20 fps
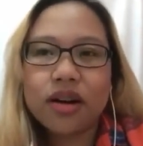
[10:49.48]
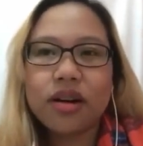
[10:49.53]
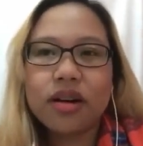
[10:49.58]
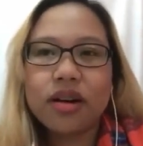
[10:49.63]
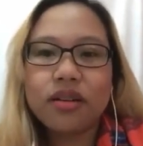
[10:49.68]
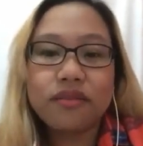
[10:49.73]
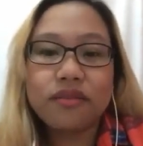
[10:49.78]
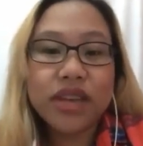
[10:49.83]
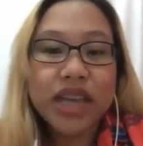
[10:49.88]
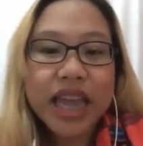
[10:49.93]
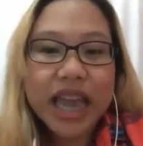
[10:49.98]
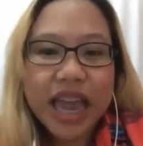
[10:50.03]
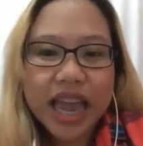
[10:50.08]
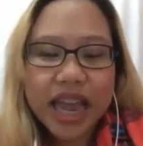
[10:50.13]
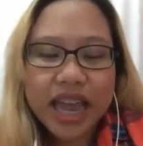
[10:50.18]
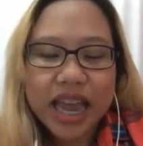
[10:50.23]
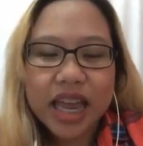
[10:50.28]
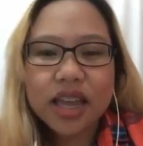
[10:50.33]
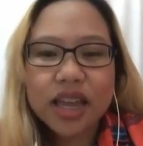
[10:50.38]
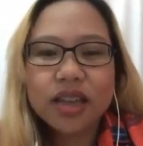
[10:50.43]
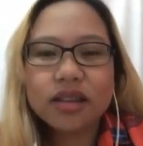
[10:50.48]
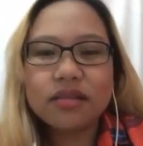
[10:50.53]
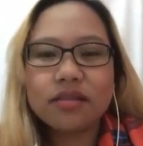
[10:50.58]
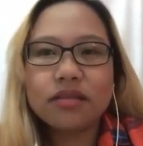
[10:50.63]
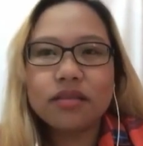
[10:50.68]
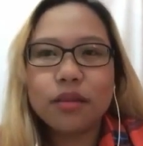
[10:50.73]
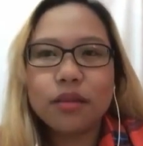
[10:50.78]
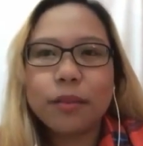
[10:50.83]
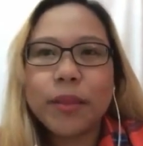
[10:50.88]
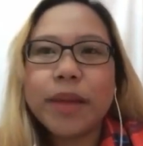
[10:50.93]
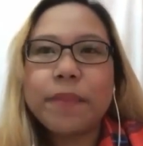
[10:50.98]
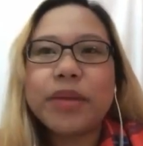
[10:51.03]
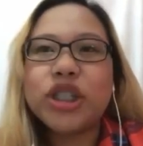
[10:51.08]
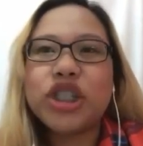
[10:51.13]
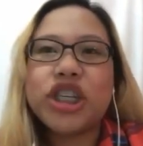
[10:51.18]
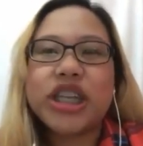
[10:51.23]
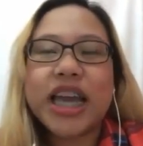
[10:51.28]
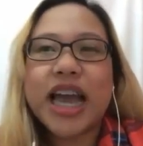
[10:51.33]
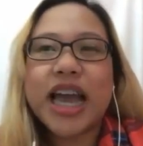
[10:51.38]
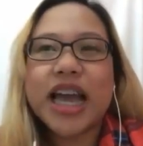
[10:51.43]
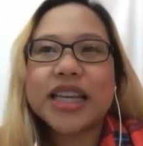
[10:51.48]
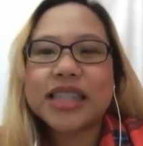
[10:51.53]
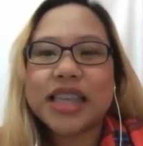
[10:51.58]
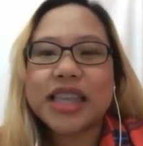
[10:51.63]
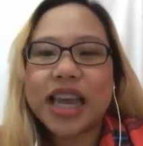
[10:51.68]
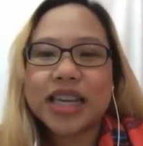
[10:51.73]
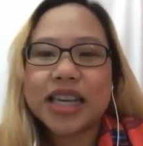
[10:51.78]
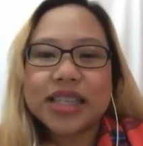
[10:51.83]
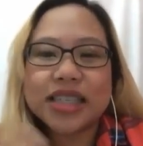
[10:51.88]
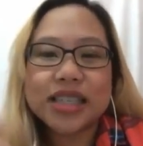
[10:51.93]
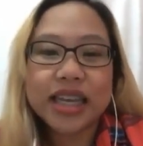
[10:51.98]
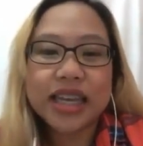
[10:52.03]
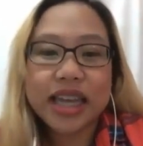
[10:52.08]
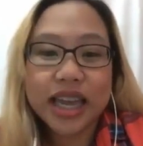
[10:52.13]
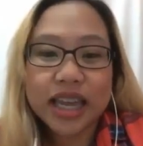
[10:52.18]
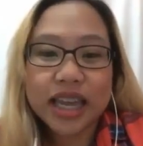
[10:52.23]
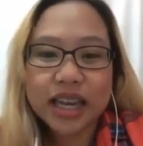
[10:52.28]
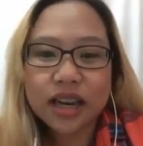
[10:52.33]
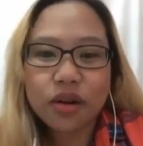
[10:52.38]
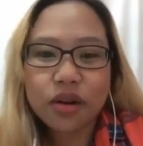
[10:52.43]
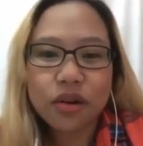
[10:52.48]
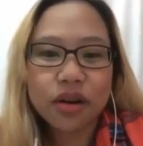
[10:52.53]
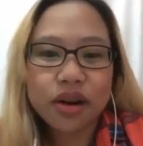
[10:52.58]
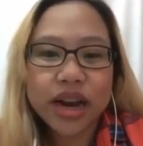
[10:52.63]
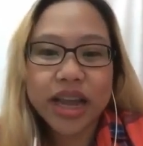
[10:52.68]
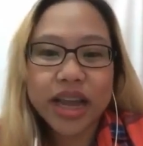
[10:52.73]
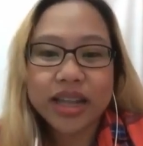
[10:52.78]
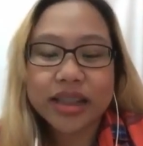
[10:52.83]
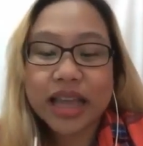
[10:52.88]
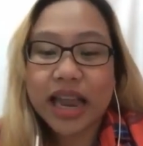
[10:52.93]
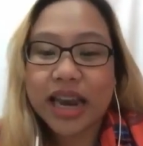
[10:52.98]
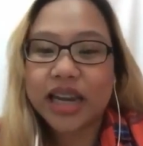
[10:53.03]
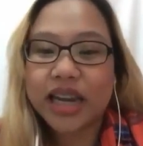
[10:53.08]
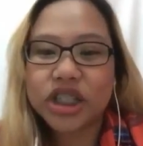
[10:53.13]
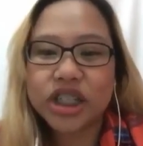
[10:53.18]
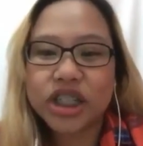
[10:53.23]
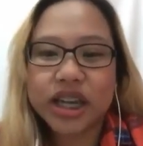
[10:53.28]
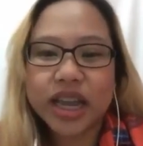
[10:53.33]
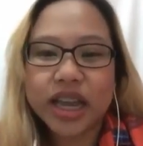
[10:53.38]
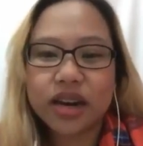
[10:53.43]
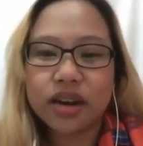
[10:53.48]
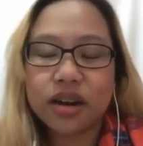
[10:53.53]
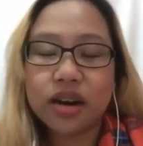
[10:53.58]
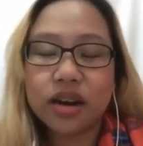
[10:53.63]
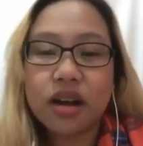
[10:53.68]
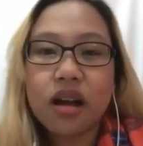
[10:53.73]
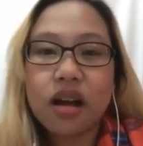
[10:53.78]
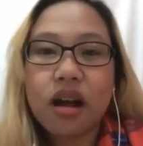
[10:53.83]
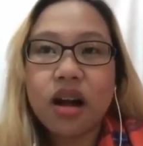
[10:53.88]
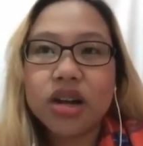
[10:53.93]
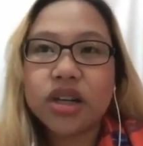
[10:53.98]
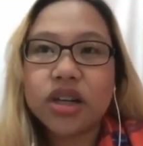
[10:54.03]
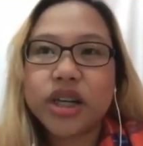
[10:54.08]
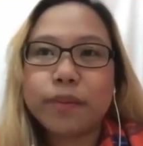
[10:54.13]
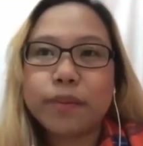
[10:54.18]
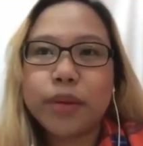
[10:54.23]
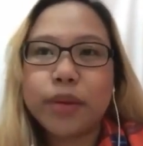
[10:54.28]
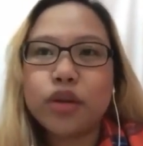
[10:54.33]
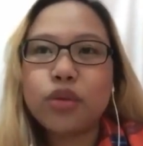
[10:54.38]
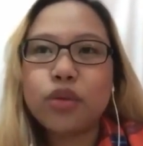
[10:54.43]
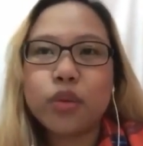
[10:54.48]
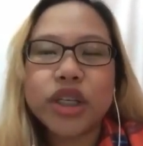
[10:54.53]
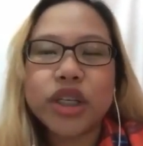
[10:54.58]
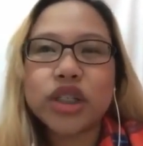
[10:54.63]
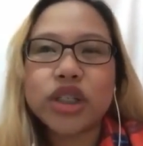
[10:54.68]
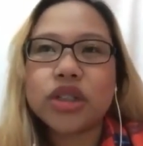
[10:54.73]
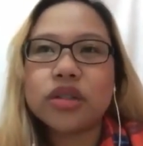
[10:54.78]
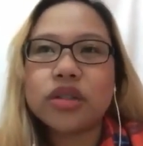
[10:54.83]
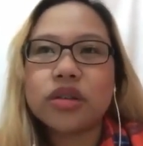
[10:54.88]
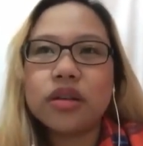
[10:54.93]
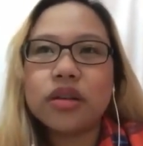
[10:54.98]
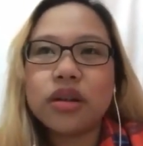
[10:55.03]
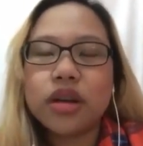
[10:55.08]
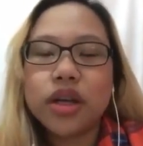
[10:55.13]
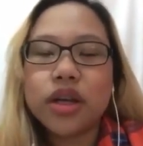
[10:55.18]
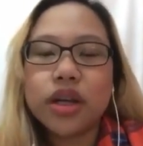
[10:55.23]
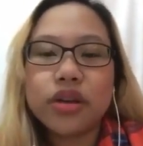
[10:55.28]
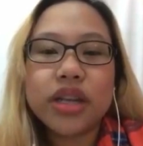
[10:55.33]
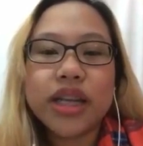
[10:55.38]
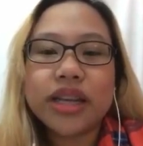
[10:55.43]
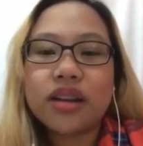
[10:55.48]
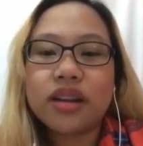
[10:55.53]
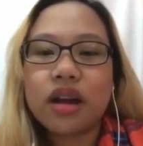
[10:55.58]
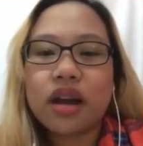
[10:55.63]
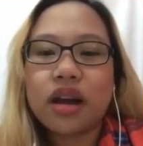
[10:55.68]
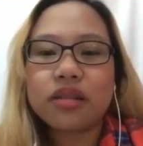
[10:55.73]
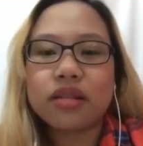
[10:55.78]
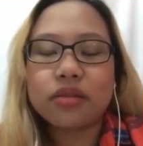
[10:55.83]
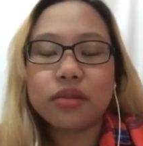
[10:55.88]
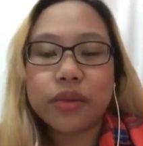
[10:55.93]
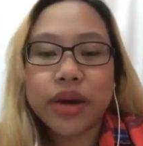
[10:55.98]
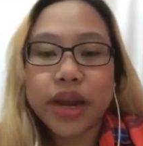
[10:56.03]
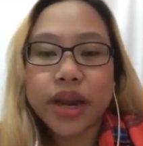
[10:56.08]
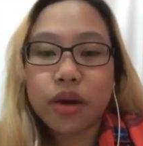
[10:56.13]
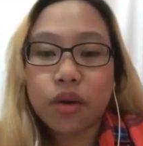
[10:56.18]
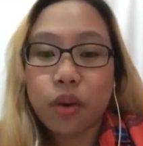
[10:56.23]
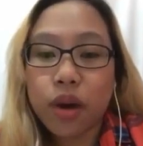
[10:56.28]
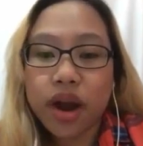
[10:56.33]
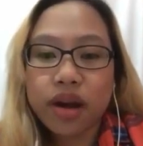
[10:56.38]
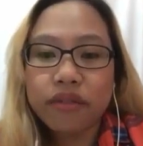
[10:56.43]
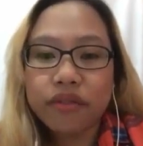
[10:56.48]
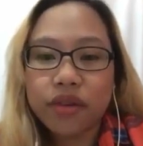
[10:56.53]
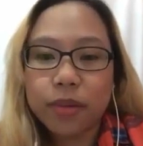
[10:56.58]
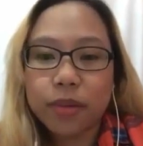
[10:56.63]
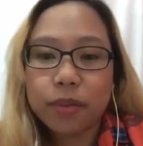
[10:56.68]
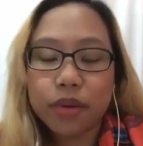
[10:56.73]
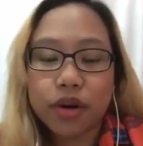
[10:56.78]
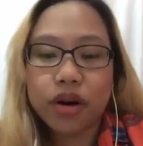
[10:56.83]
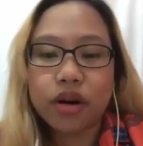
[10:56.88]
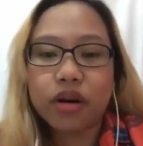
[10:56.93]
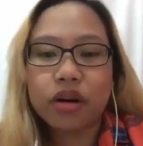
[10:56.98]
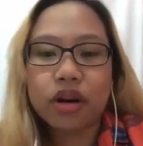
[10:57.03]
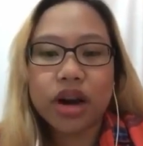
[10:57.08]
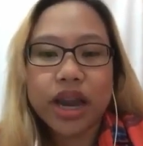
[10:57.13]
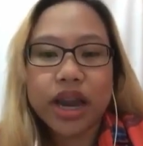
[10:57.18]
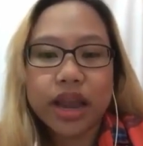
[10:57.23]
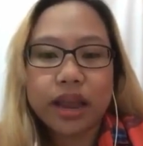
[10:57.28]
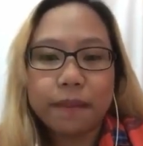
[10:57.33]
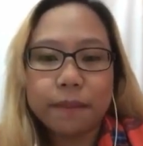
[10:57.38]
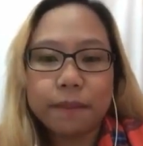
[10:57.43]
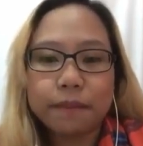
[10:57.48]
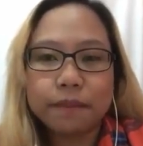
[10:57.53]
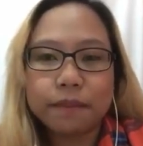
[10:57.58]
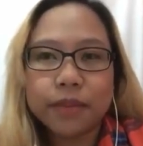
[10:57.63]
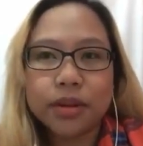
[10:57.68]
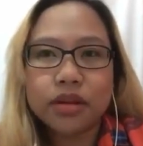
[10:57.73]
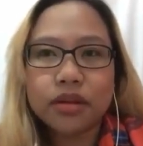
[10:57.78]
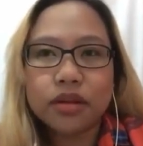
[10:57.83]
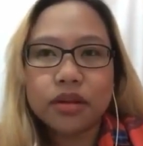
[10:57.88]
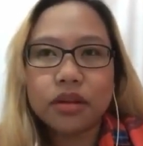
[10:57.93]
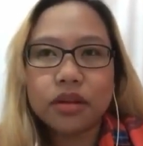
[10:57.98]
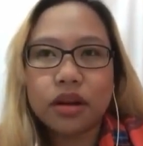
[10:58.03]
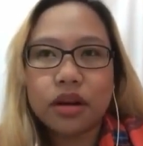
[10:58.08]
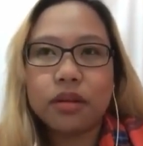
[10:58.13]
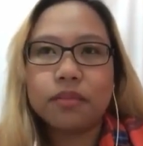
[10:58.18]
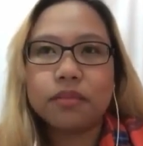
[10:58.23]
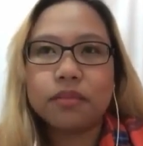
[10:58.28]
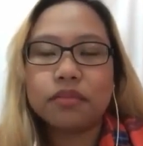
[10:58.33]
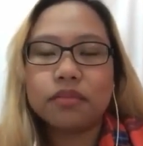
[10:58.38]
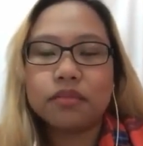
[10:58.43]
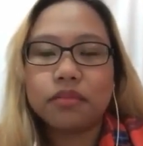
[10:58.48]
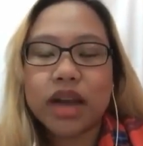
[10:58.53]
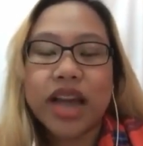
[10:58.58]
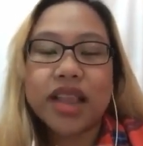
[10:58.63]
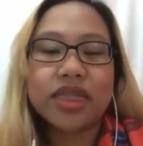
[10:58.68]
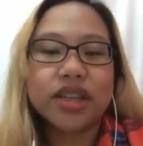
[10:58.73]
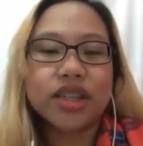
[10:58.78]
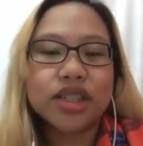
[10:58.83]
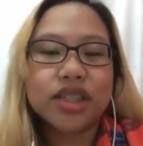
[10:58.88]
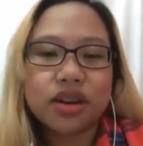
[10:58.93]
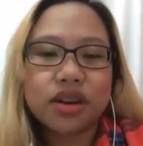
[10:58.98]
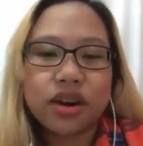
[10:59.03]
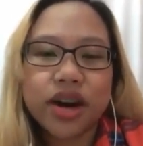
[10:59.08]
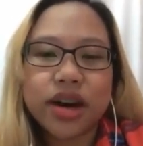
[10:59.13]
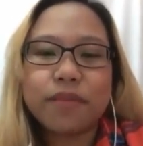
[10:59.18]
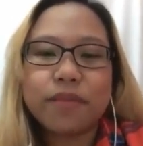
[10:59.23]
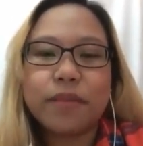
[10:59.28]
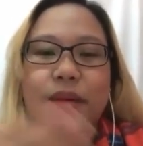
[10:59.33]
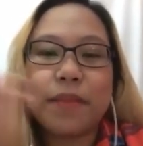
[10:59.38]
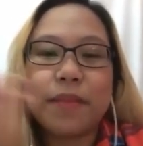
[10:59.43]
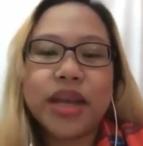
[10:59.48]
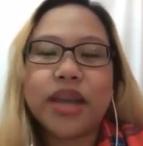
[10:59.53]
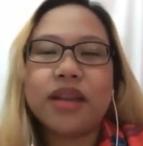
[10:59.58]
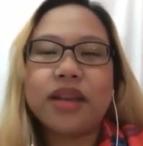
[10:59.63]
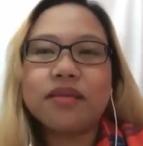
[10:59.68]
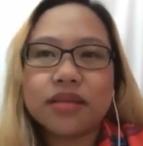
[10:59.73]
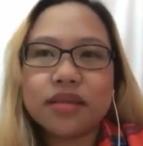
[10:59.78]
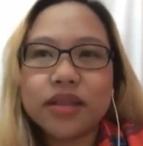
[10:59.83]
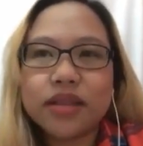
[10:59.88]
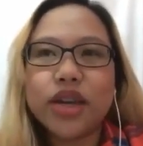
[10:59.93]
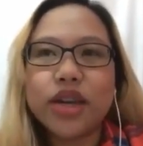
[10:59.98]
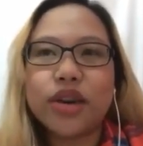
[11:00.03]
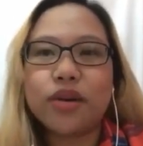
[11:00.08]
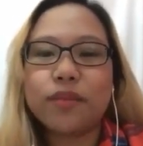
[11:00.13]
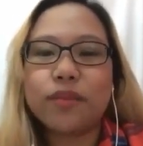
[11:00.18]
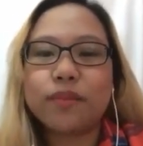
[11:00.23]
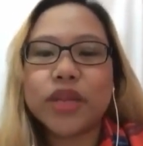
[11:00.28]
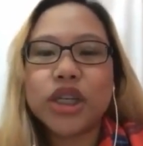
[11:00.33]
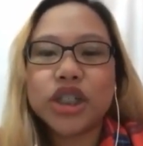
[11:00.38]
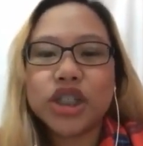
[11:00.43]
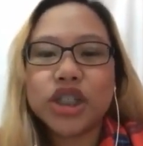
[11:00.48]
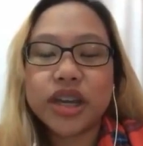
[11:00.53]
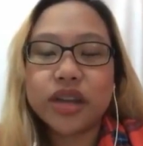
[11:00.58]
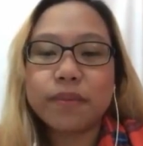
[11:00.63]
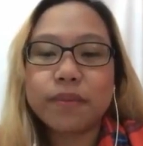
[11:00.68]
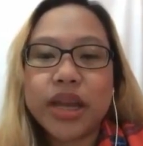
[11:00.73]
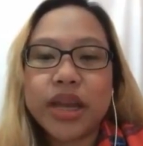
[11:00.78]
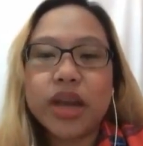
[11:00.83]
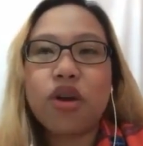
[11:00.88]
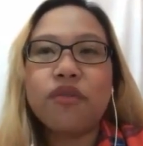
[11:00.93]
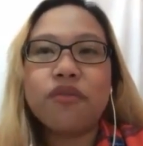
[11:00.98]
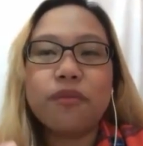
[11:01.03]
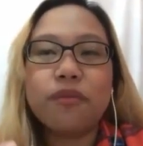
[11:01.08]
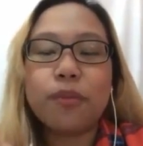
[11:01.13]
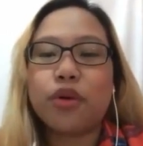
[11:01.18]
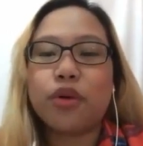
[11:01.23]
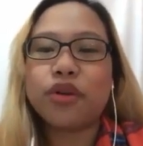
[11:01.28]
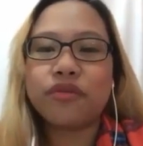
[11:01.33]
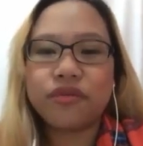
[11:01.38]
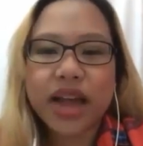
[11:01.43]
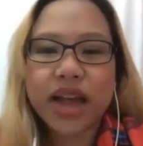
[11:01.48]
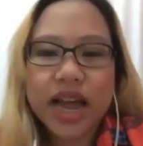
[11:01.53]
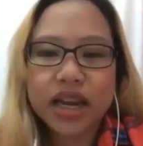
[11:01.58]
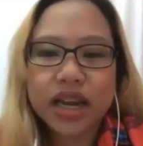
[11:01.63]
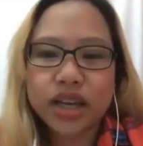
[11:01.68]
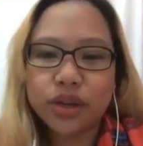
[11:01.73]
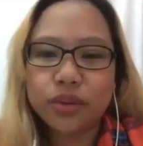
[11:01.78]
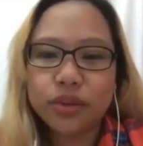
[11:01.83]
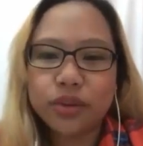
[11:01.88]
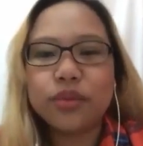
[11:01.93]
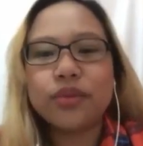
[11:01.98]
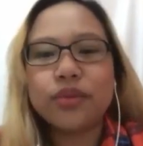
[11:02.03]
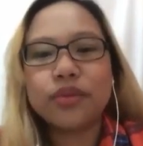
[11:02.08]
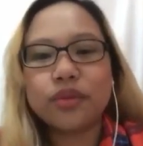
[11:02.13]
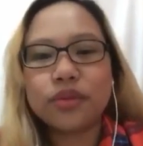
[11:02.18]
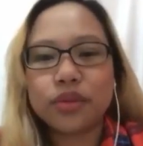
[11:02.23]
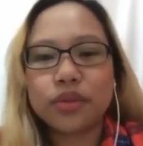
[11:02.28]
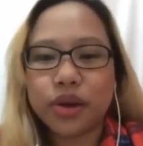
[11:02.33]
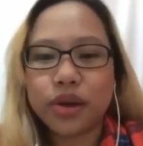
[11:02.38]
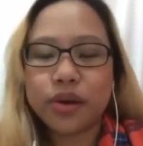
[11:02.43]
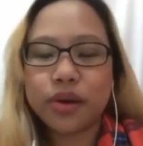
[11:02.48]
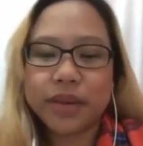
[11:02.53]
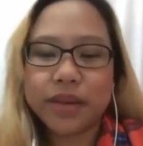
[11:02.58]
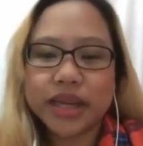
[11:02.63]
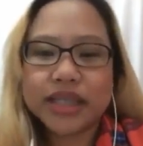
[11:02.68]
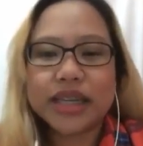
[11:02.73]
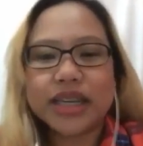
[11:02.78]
VA, maybe she has a skill or a talent she can contribute, which you did not require from her or him at the start. Maybe, you know, she be of more value to your business.